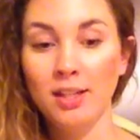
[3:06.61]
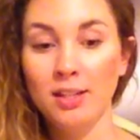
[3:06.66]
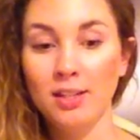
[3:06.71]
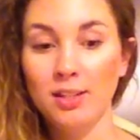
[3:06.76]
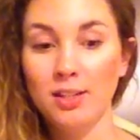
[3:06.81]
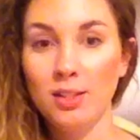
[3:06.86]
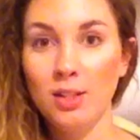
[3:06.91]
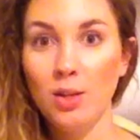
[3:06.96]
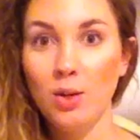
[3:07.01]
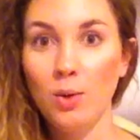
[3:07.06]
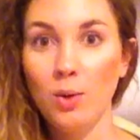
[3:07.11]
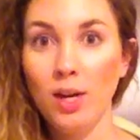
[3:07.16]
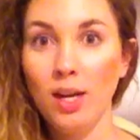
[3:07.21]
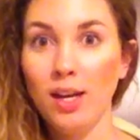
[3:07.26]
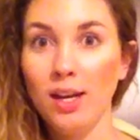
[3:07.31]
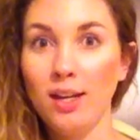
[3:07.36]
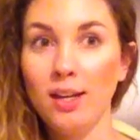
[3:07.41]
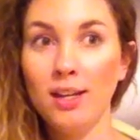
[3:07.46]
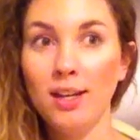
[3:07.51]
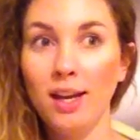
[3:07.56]
So
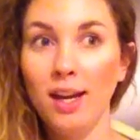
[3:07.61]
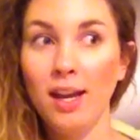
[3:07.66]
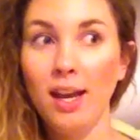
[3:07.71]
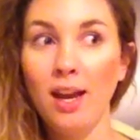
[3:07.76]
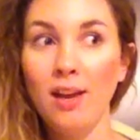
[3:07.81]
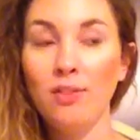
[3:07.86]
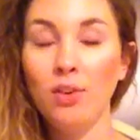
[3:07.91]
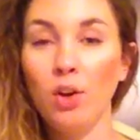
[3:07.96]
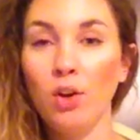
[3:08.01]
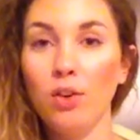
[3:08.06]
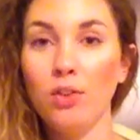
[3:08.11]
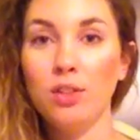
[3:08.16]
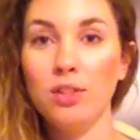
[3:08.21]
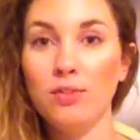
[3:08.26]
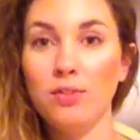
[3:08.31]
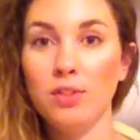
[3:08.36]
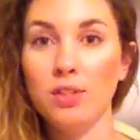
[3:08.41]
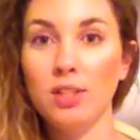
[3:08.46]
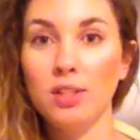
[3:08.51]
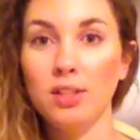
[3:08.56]
I have all this
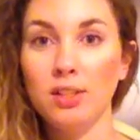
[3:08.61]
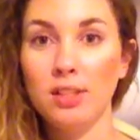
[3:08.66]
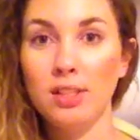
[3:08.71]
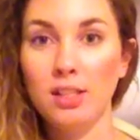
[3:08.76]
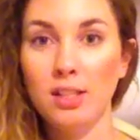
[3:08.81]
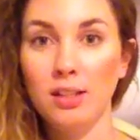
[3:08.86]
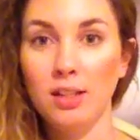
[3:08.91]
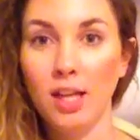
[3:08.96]
Fertility